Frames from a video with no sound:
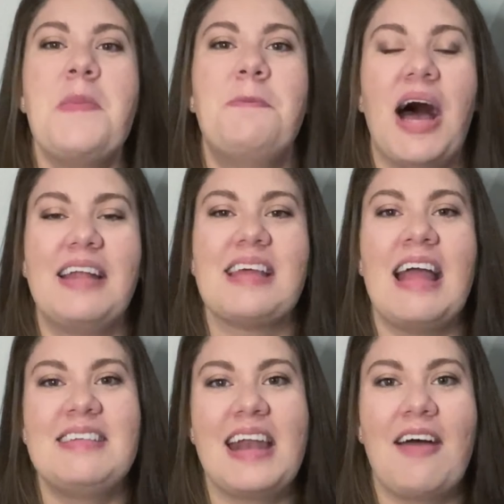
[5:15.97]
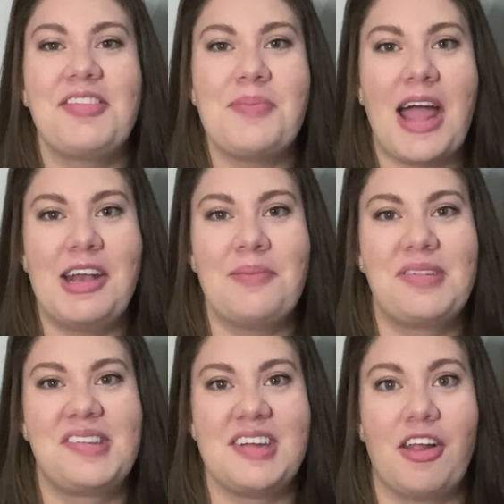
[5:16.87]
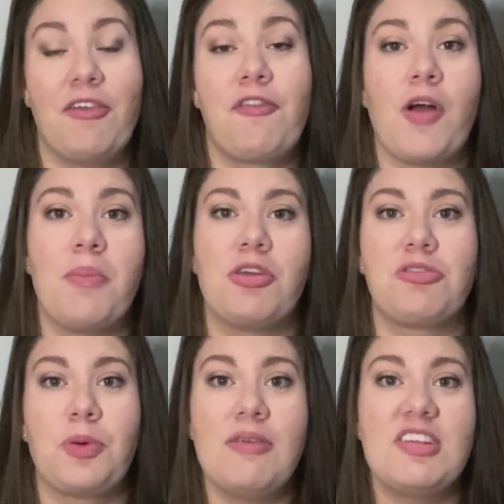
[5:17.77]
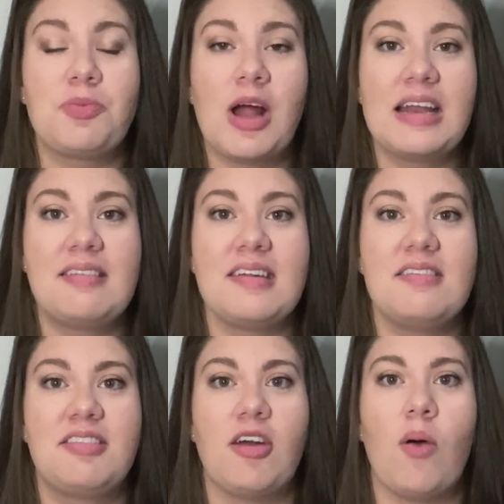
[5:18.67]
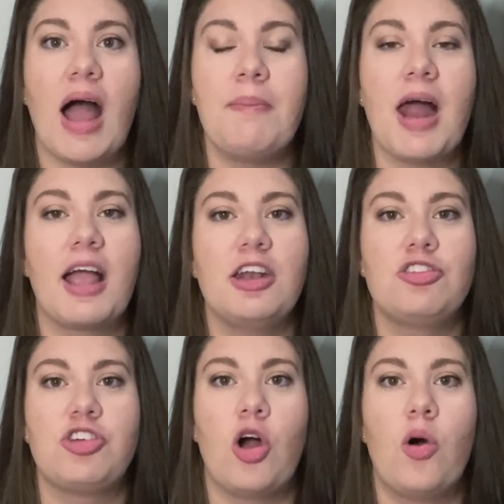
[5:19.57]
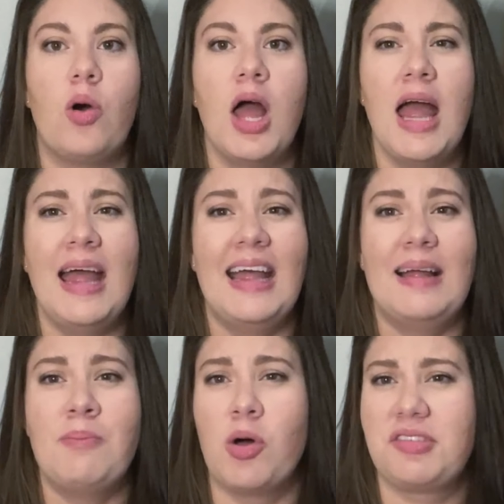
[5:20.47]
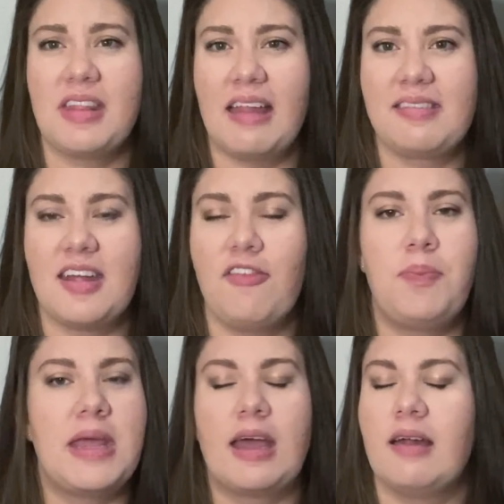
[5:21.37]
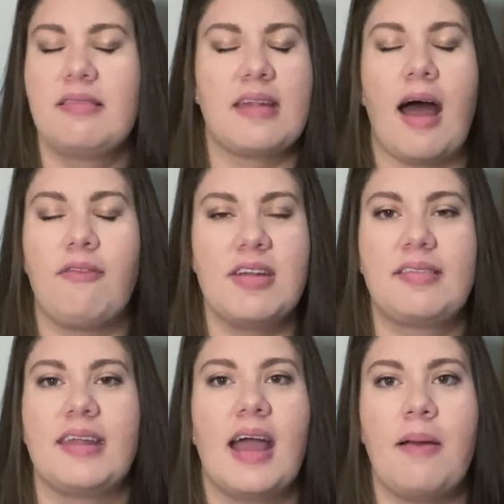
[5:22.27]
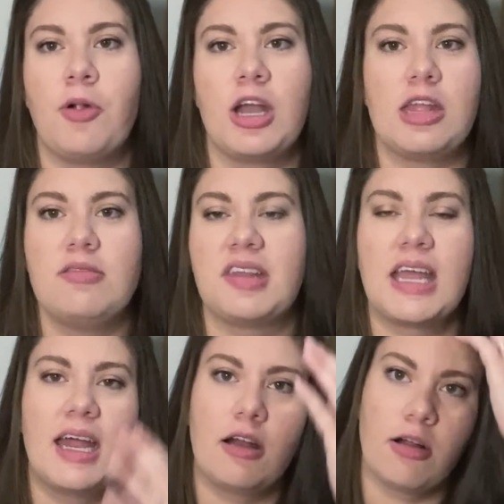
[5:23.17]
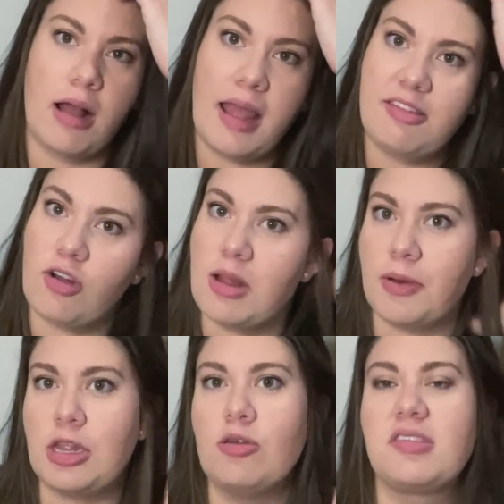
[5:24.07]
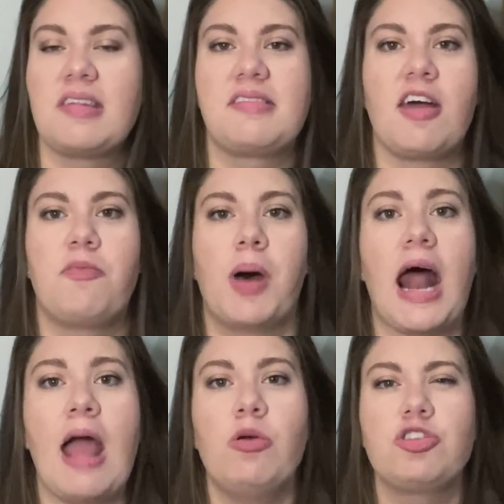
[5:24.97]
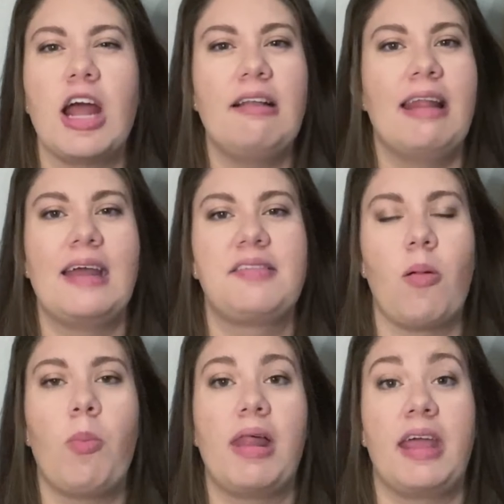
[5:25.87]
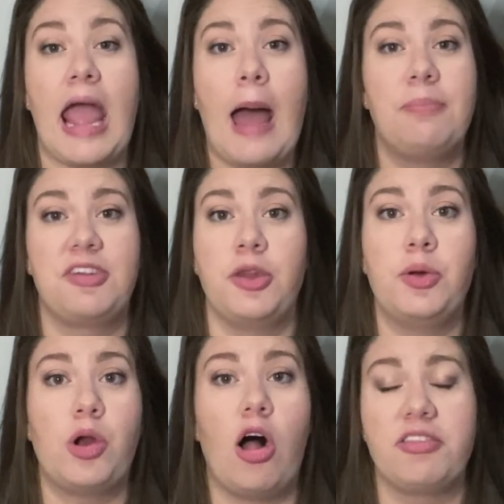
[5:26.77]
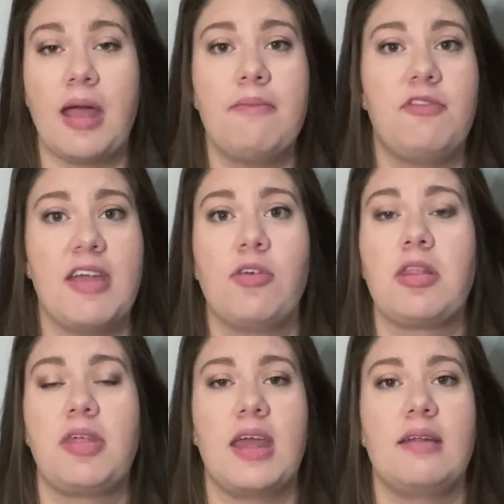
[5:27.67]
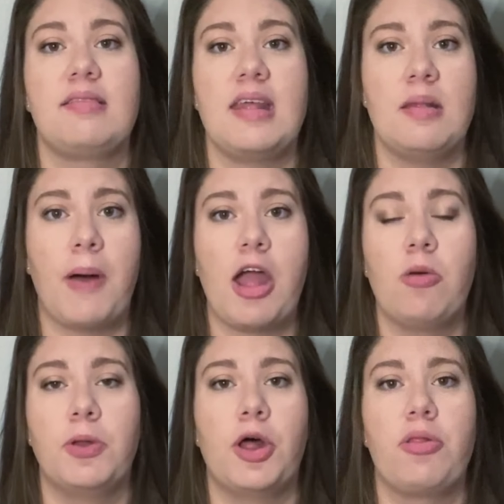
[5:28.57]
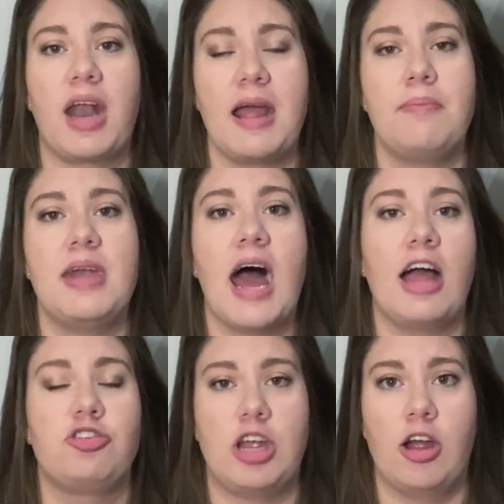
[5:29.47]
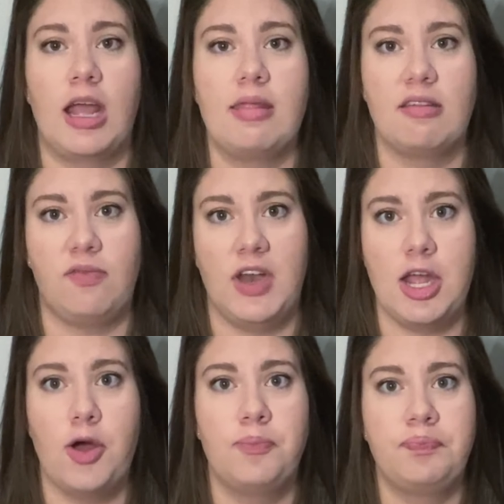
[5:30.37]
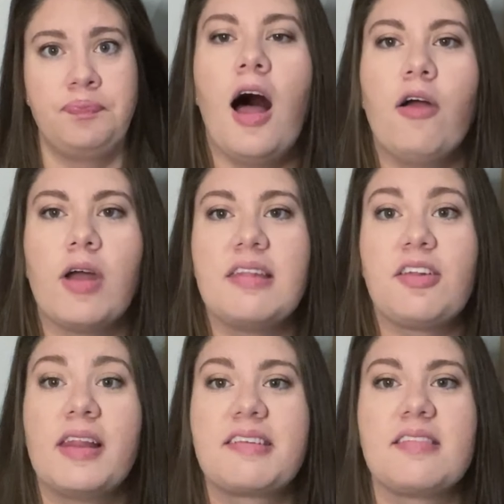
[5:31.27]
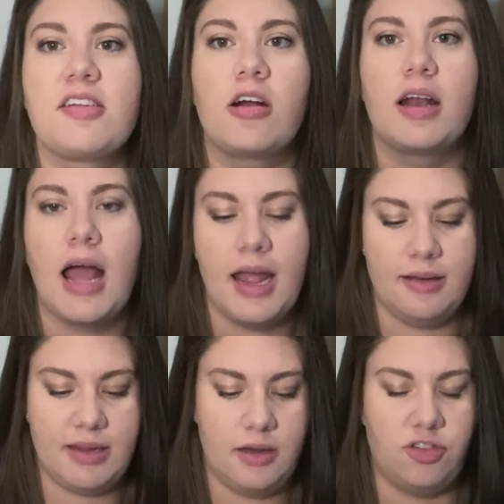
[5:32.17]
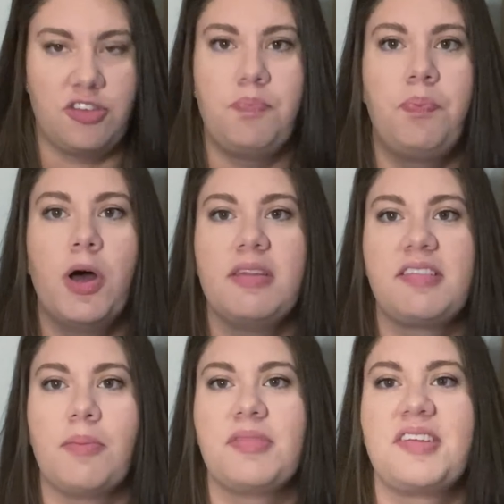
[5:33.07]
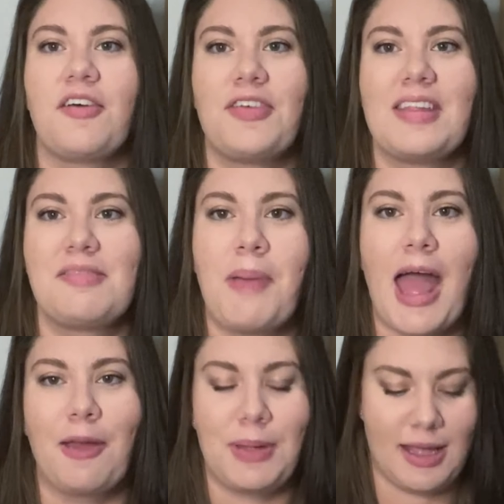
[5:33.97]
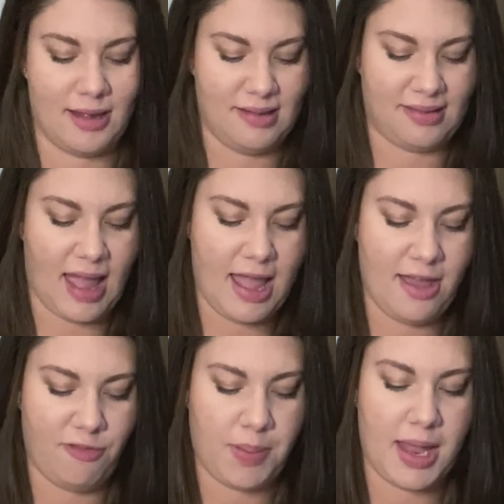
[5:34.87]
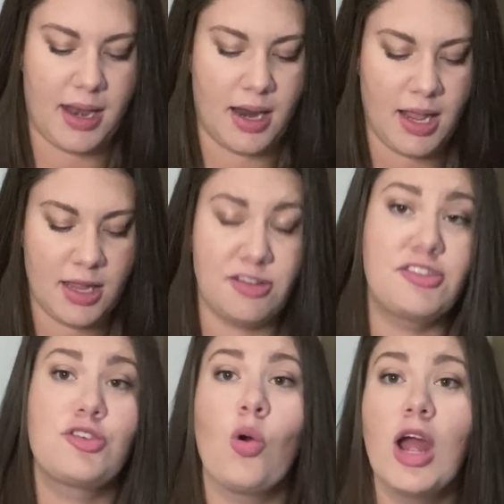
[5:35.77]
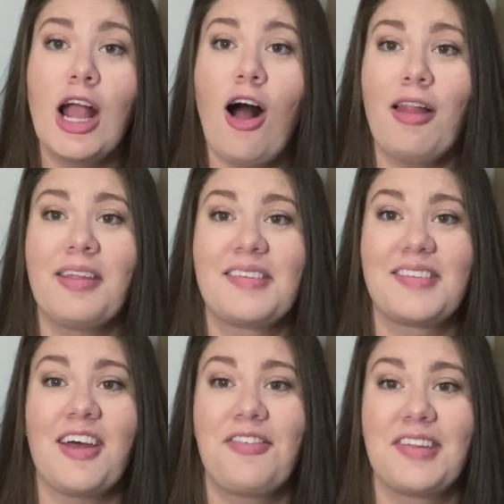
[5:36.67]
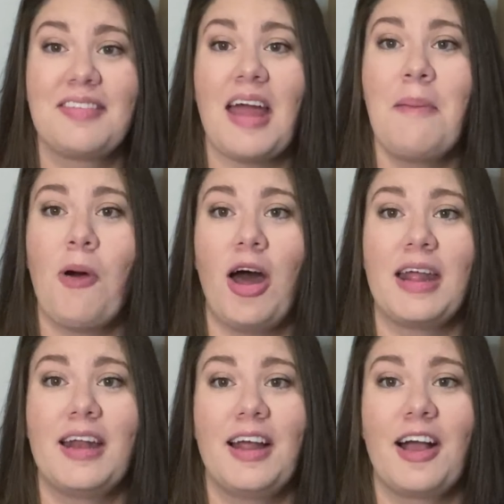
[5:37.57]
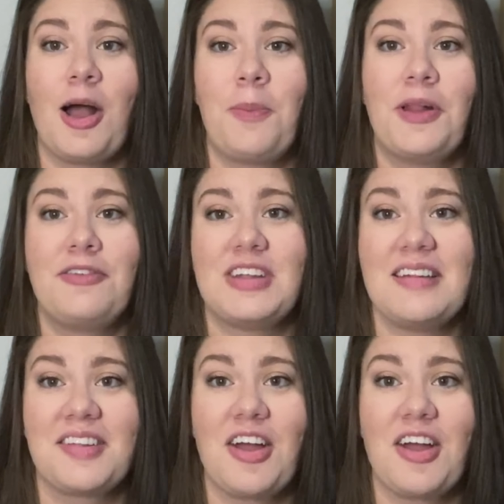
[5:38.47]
But I did have some items still from those previous pregnancies, so I'm not going to show most of that stuff because obviously I'm already using it or it's already been used and stuff, but I will try to link some of my like absolute all-time favorite things in the bio below that I am not sharing in this video. All right, so let's get started. I did just put some stuff in this bag because I have been storing all this stuff since I bought it a couple of days